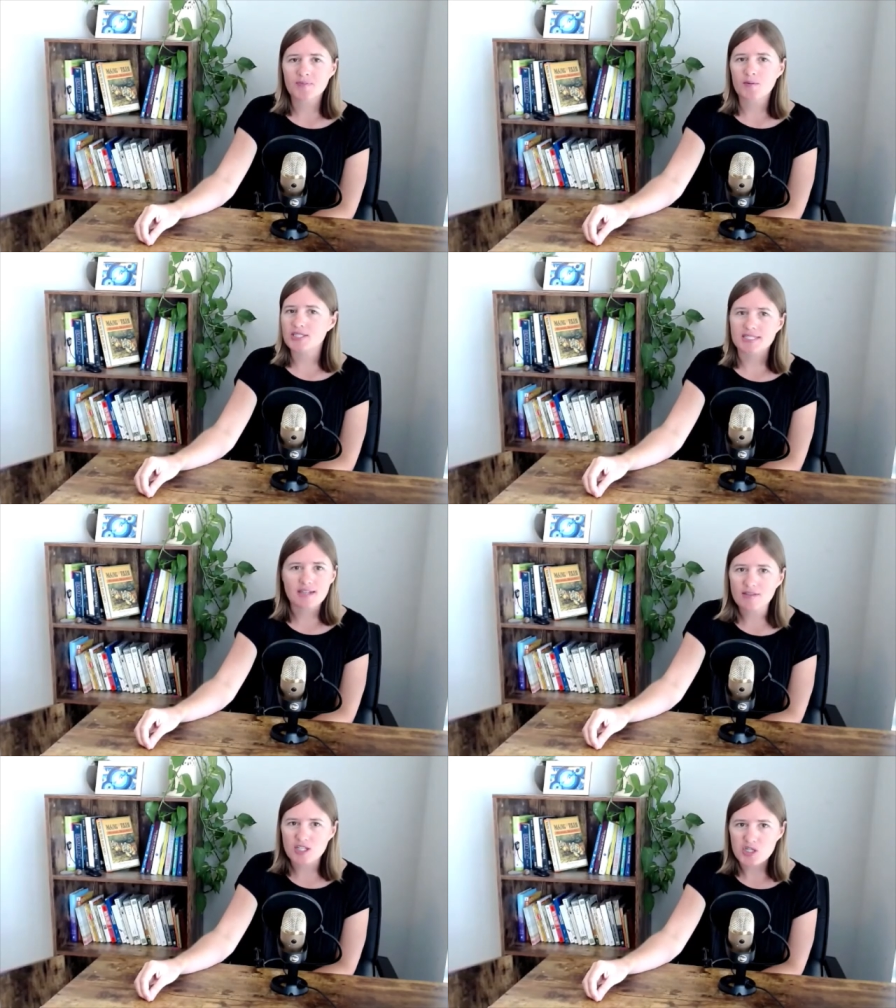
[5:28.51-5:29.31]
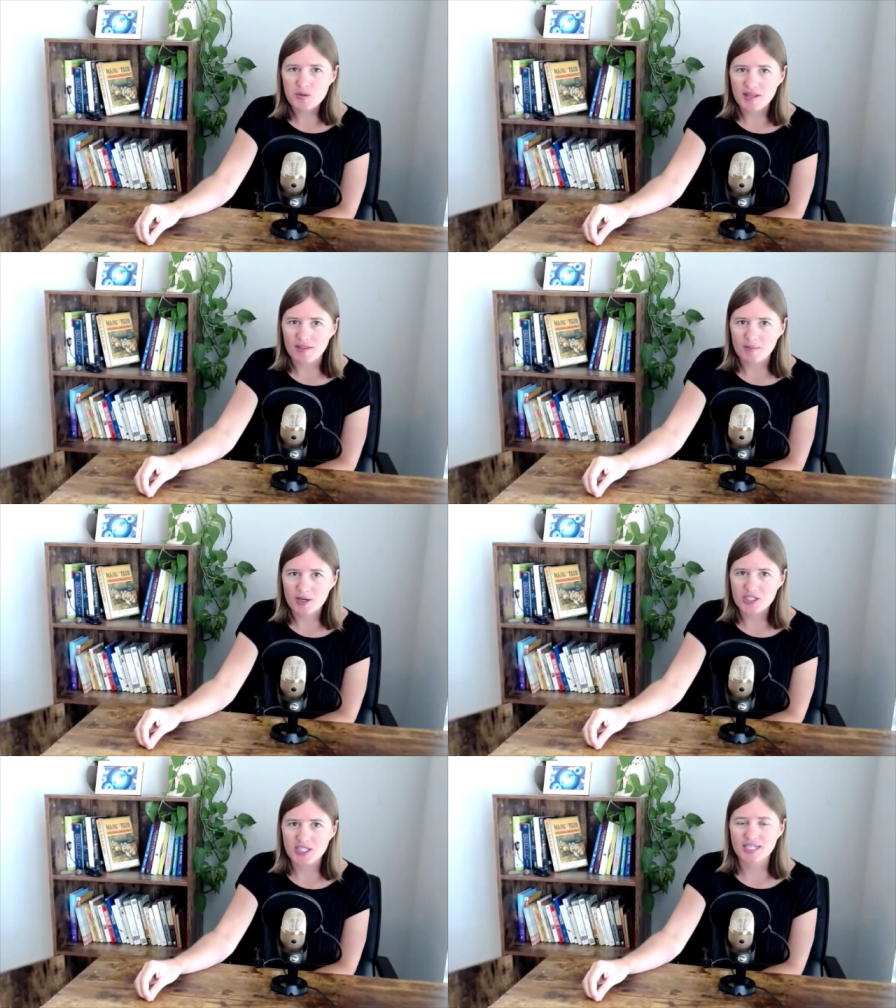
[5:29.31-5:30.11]
which has nothing to do with the other
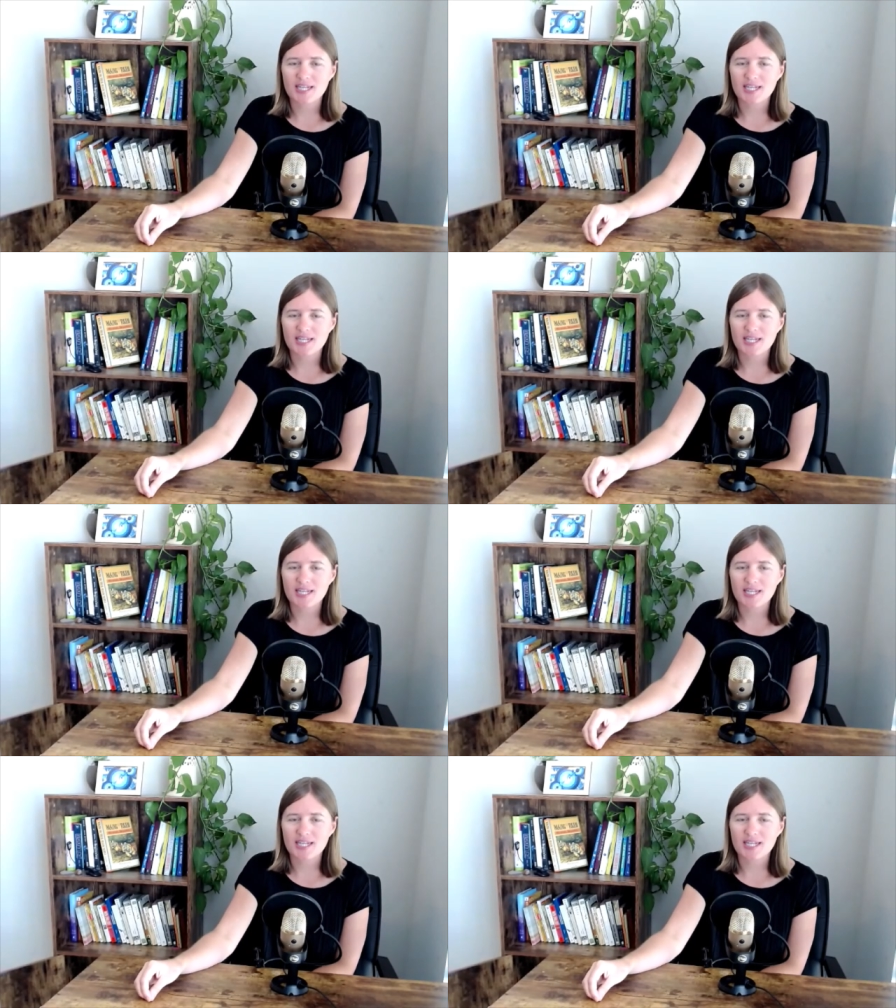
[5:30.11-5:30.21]
person.